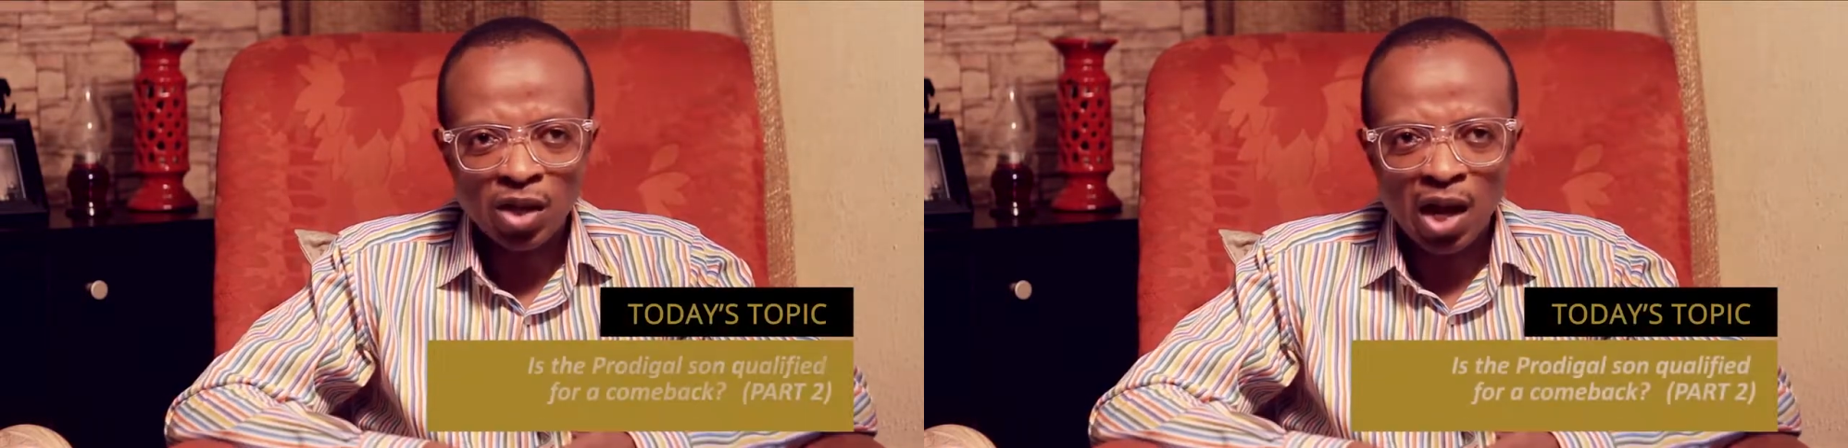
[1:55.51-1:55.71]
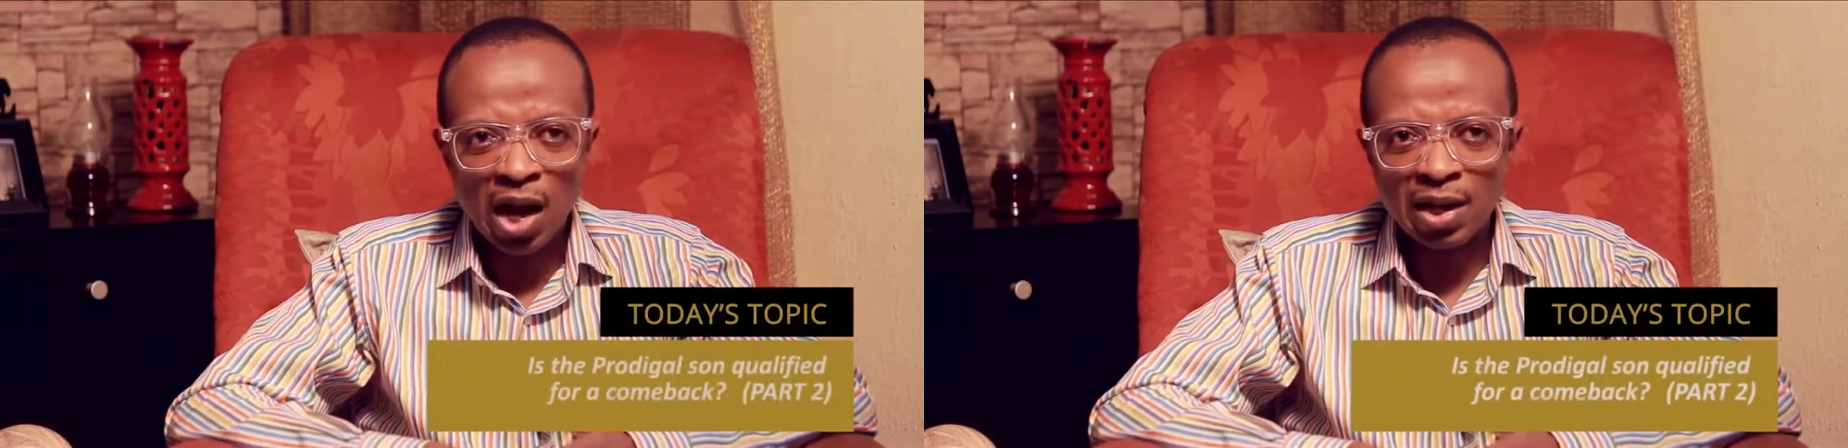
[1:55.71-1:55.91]

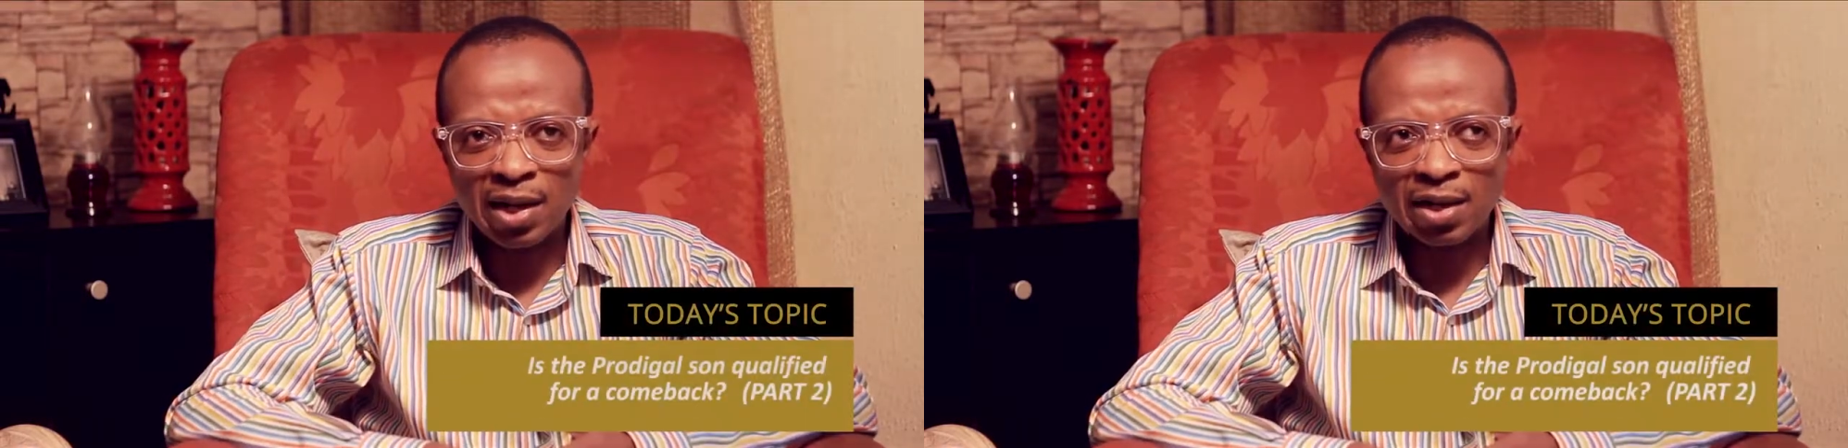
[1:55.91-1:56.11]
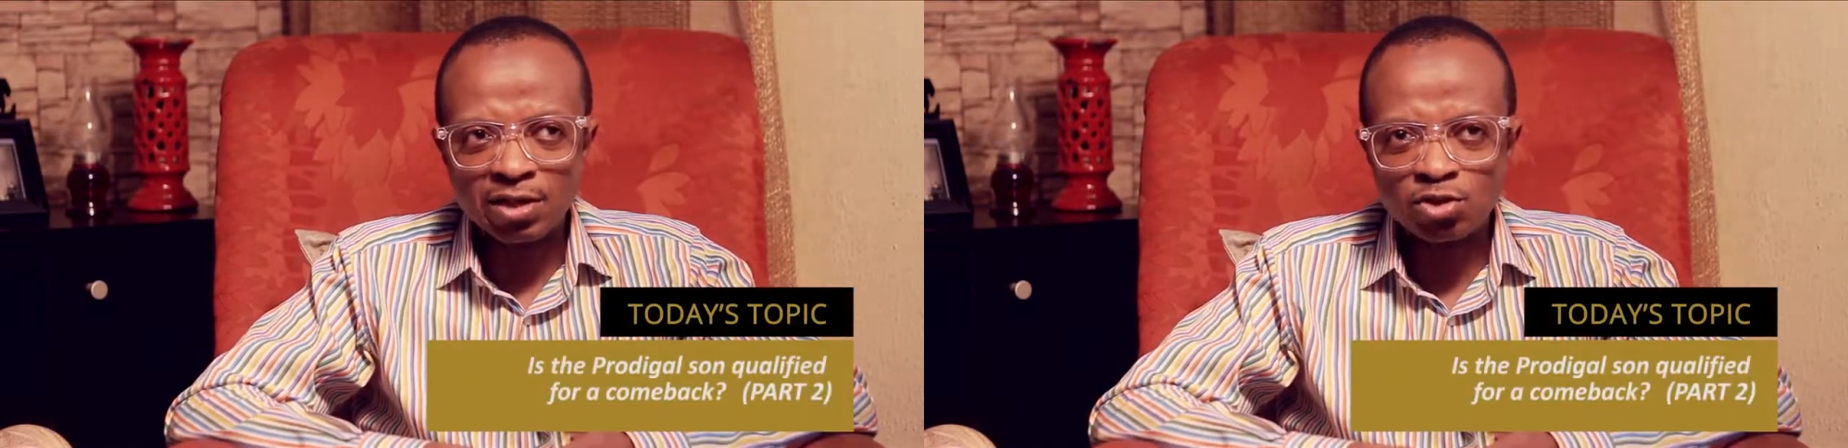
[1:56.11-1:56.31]
And
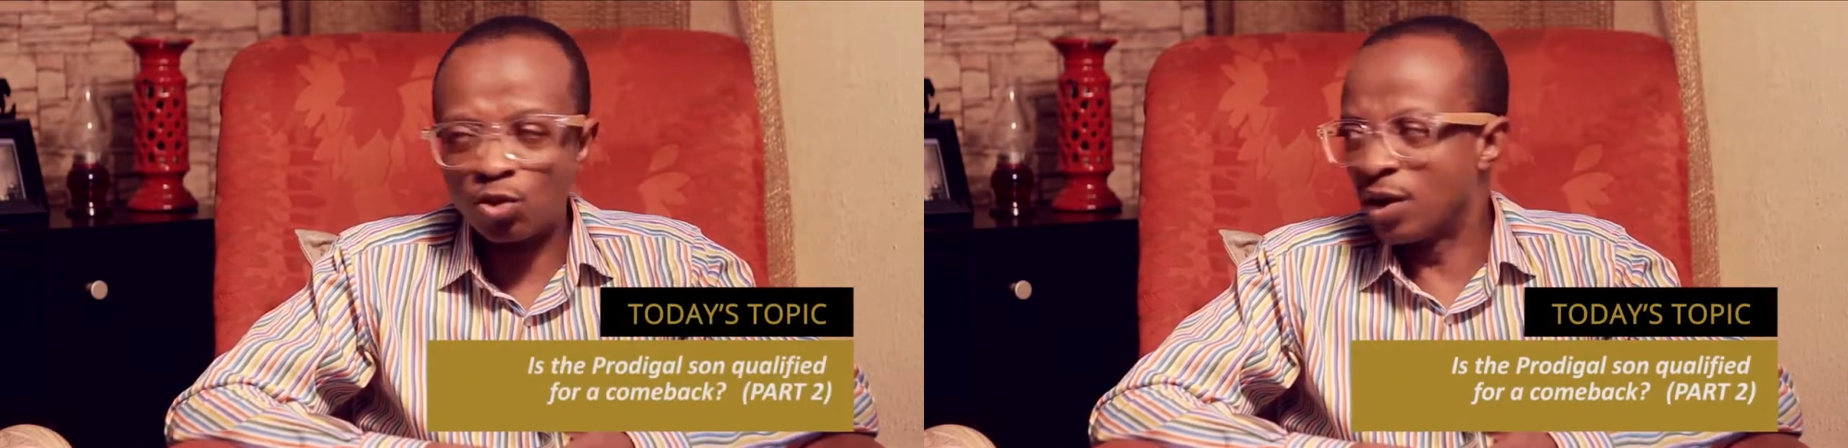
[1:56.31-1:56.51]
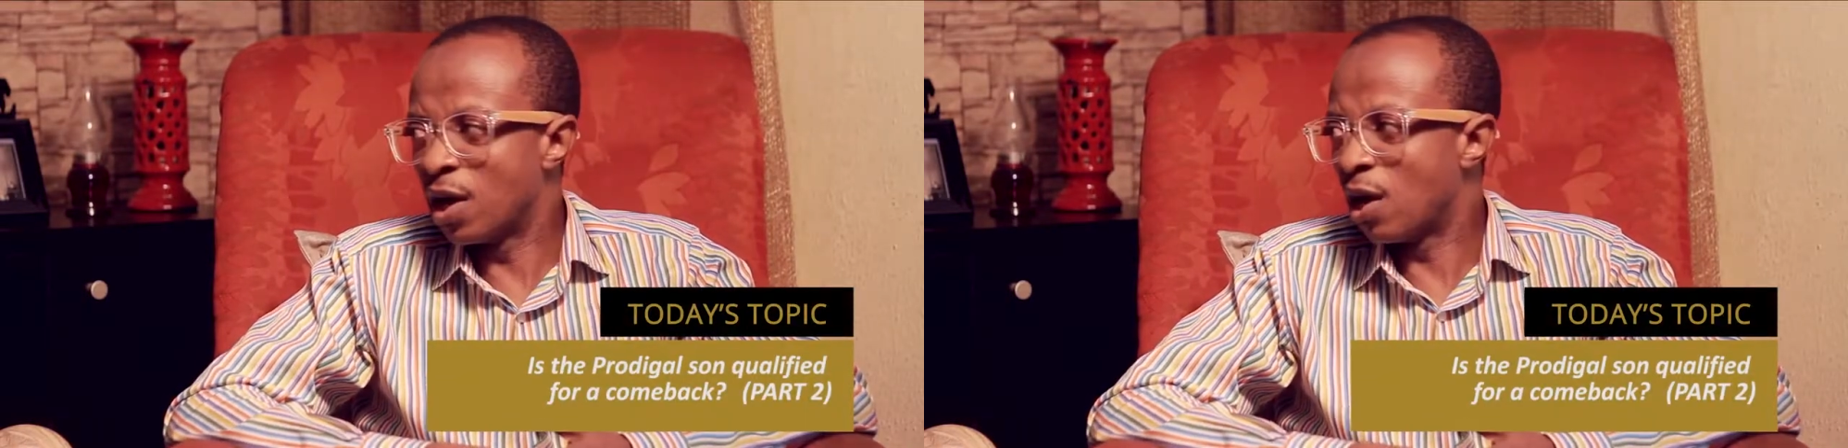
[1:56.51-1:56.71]
the
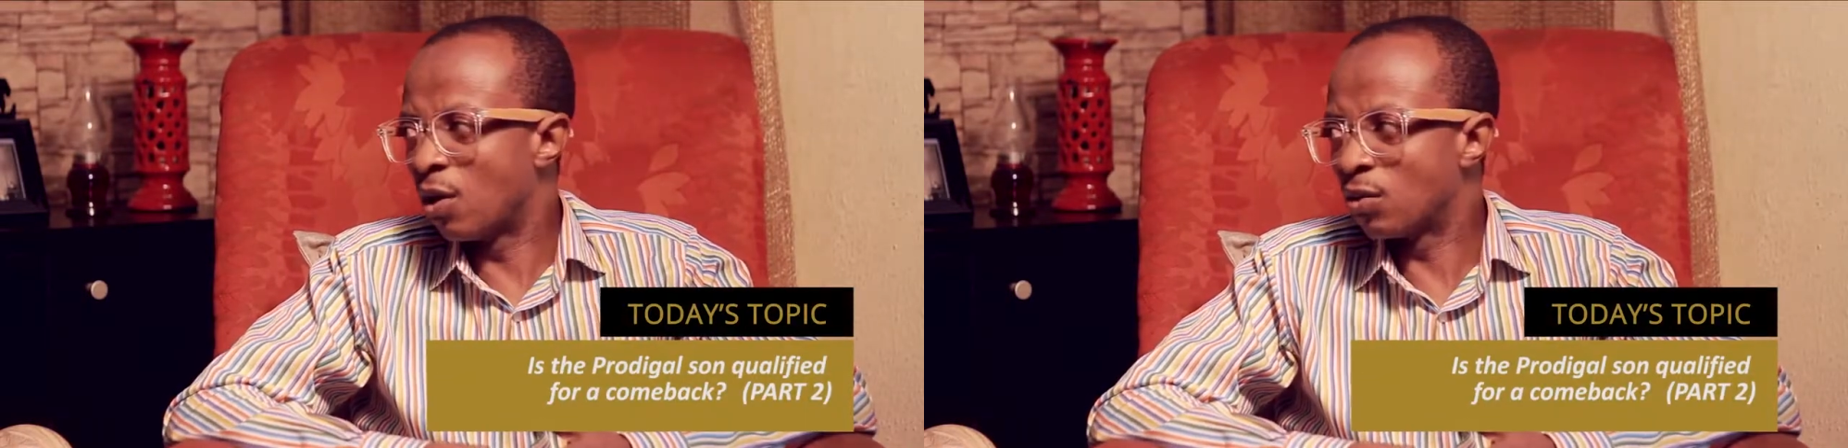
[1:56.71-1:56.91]
story now